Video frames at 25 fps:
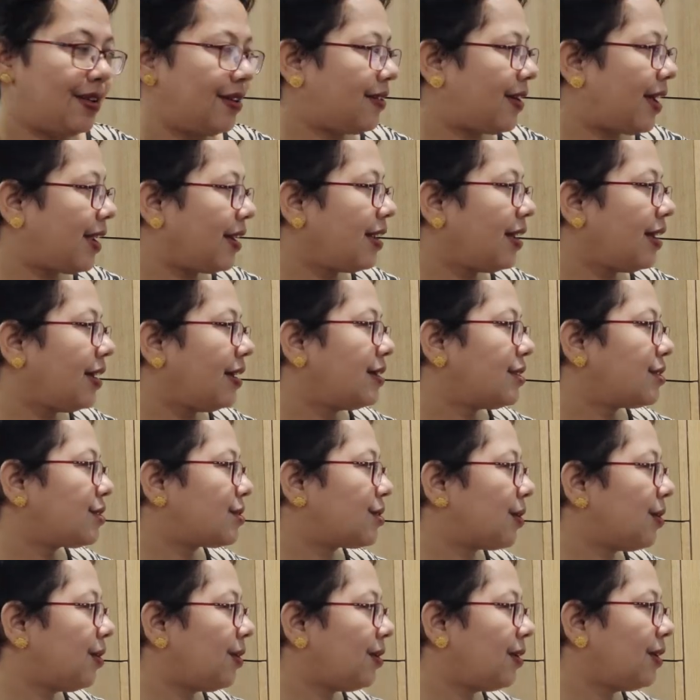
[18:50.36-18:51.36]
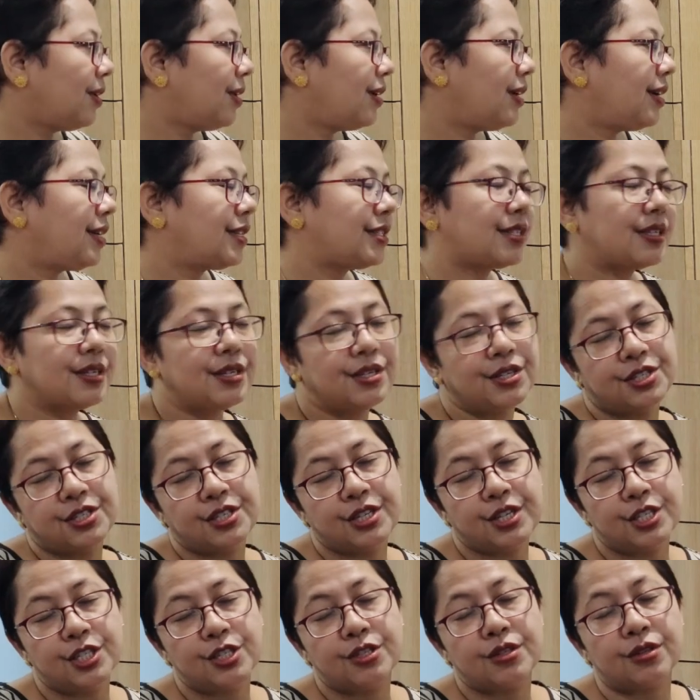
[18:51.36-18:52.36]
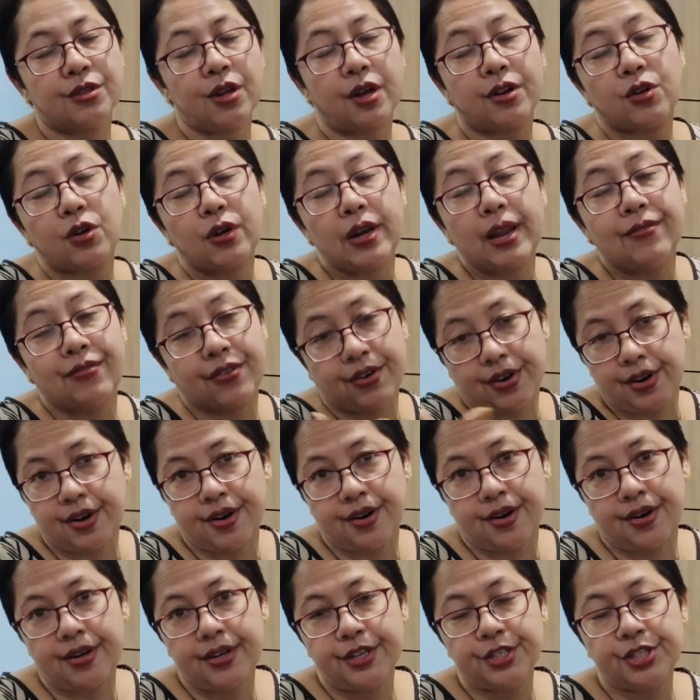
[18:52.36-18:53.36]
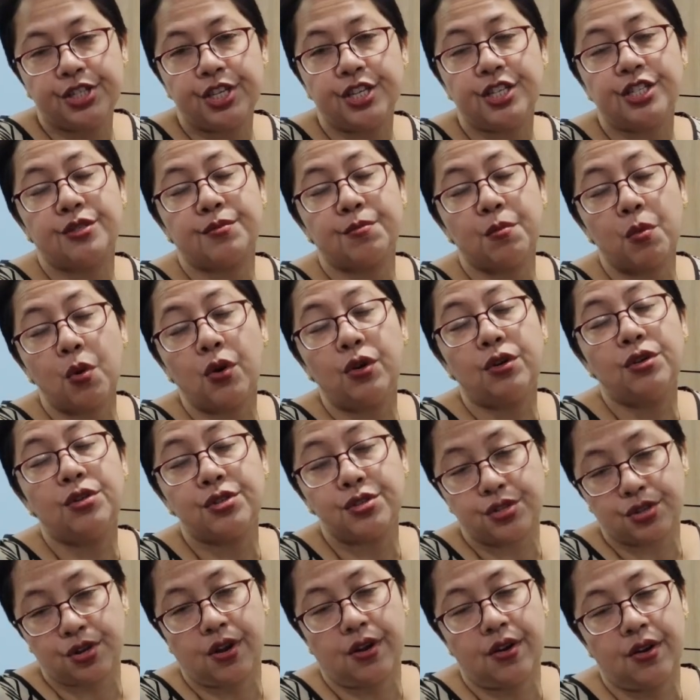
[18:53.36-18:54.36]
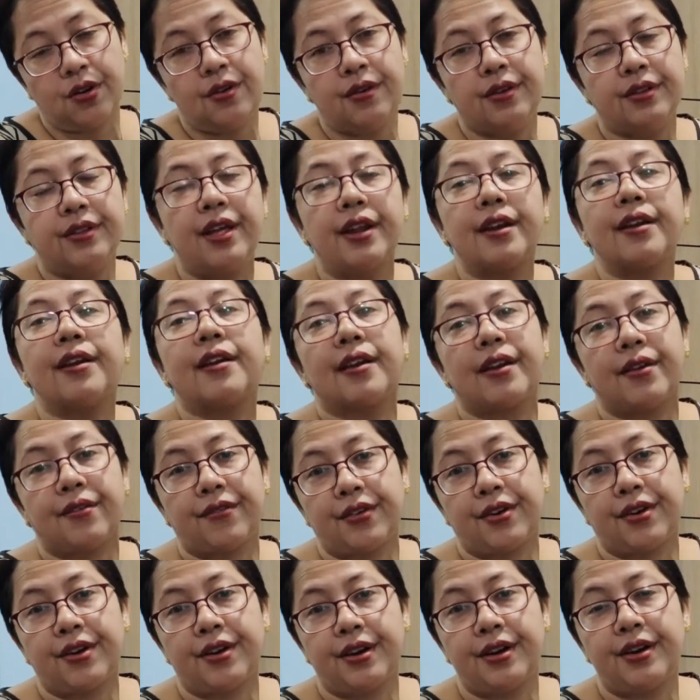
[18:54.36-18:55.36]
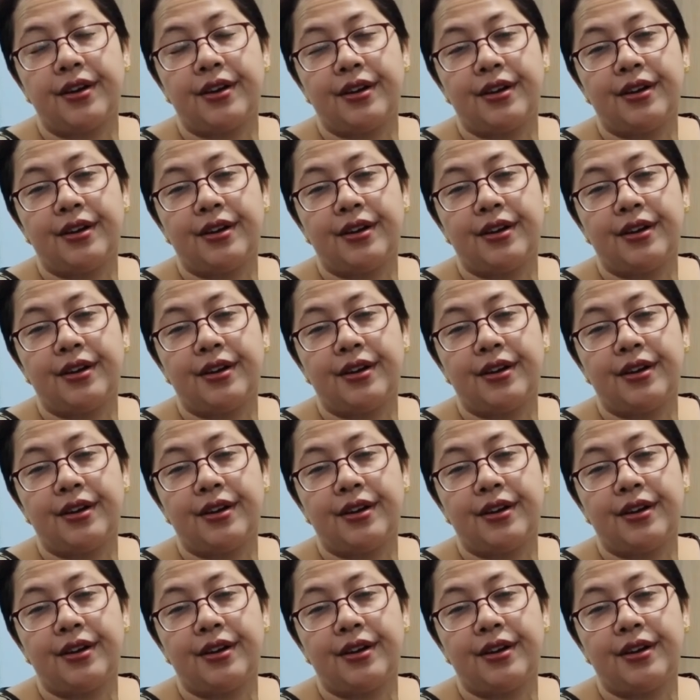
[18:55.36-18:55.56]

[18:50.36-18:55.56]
Right? So she is not cleverer. She is more taller than cleverer.